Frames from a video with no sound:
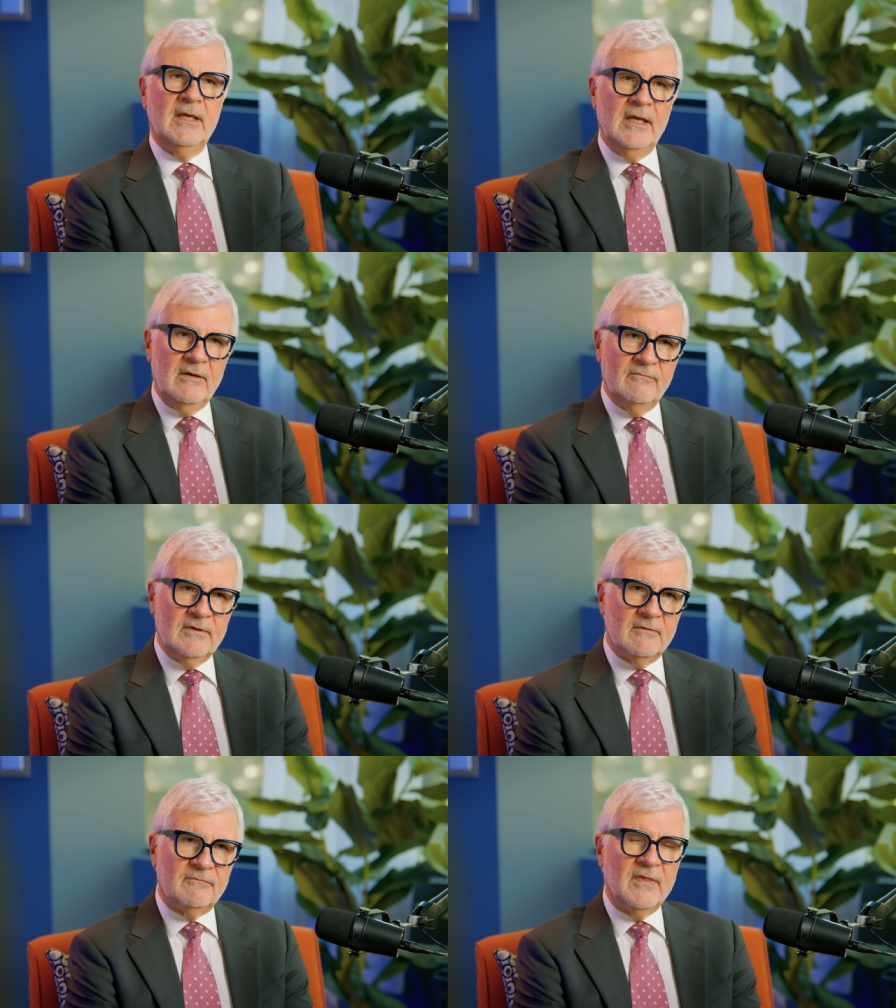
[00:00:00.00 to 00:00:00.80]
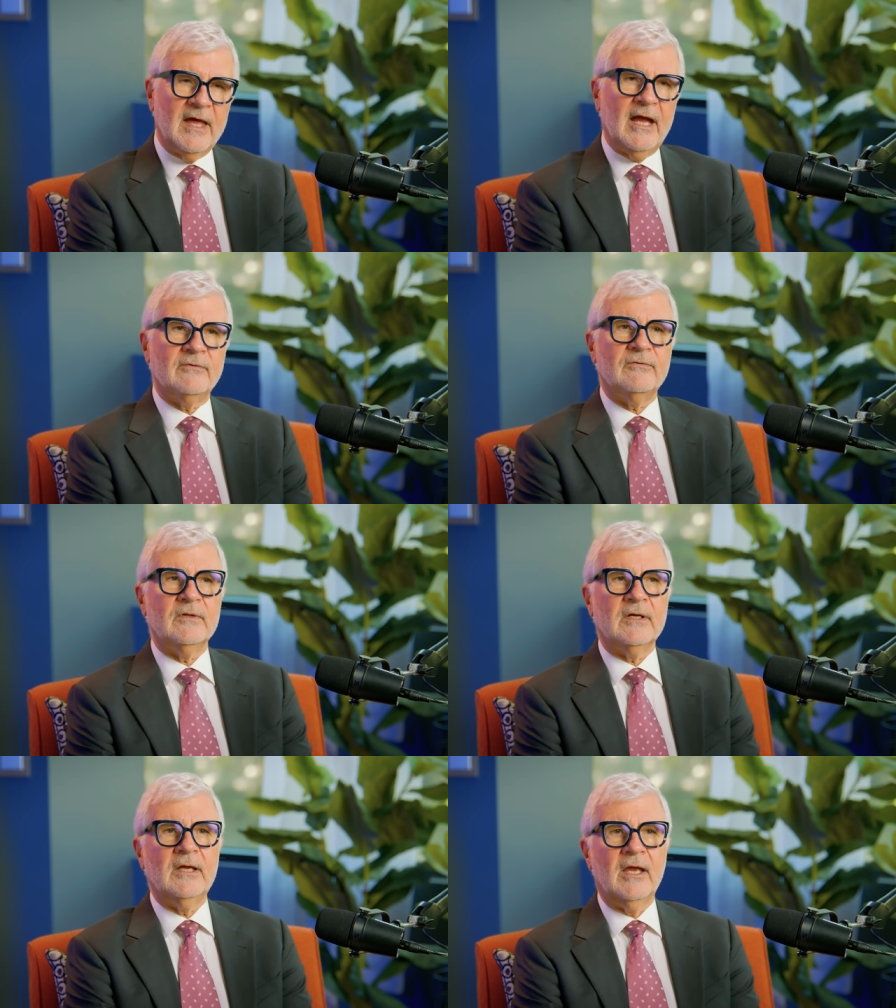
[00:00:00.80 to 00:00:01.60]
Even if that's
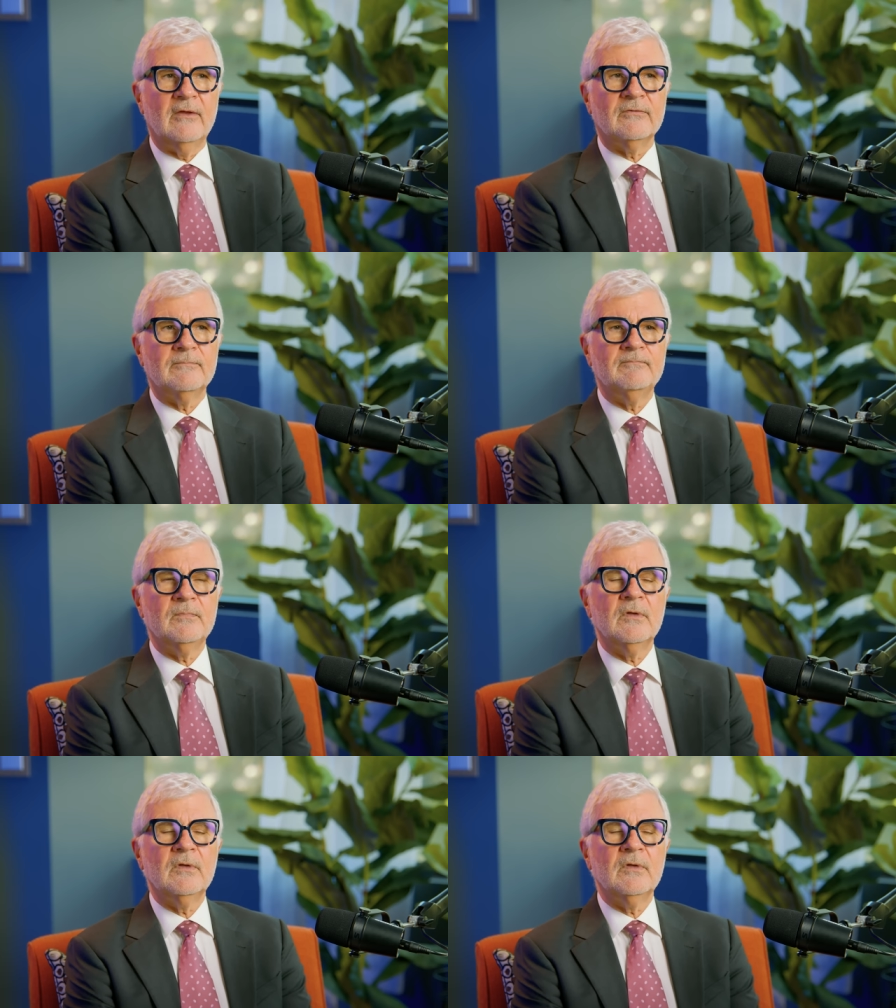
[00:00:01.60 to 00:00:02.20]
the case,